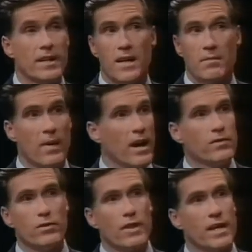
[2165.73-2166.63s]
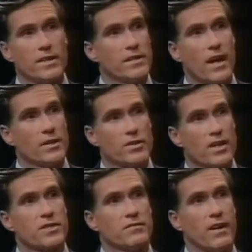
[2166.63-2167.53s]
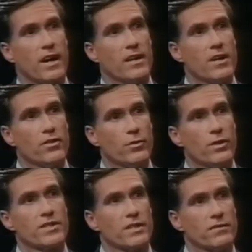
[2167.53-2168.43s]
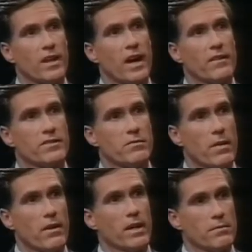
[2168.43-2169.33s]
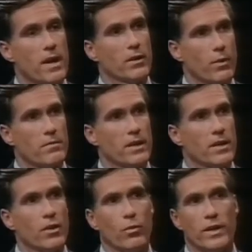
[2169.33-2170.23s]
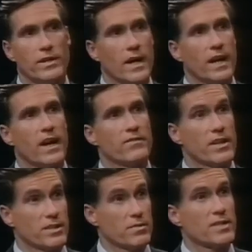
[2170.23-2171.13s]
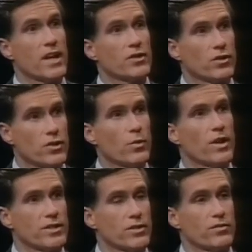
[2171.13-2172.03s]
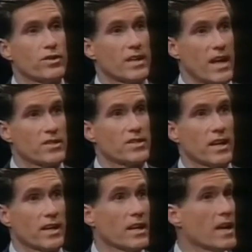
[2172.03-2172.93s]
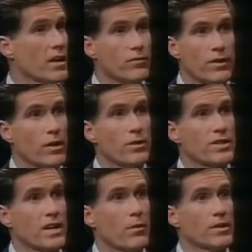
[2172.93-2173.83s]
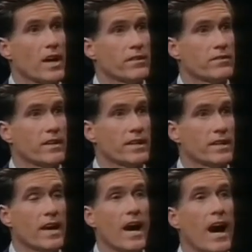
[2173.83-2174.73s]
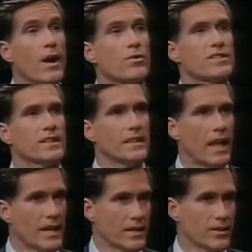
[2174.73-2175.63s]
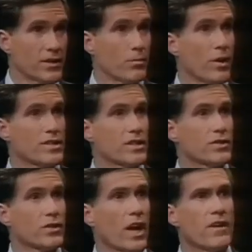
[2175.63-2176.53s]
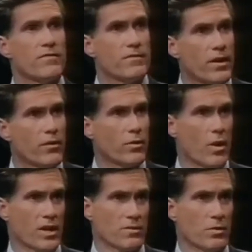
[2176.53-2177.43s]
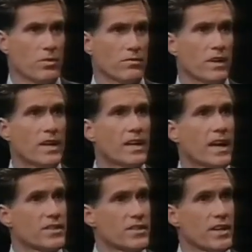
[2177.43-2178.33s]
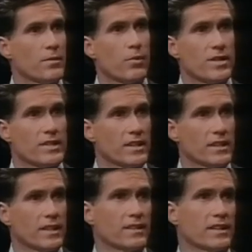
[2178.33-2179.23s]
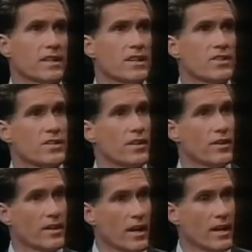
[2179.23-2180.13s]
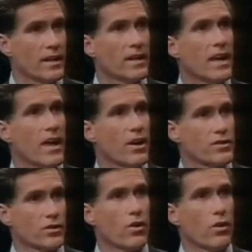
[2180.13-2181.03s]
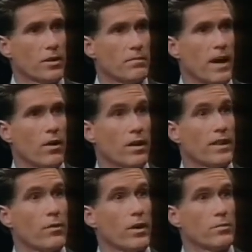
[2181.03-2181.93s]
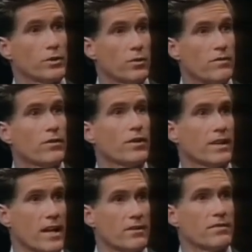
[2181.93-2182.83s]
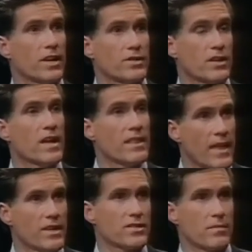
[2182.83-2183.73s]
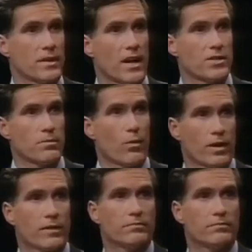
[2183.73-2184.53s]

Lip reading: In my view, that did not justify the risk of lives of American men and women. We did not have that substantial U.S. interest at stake. And for that reason, I would not have invaded. I was delighted that the president took a very wise move and sent in President Clinton, Senator Nunn, and also Colin Powell, and they were able to avert an invasion. That is something I supported.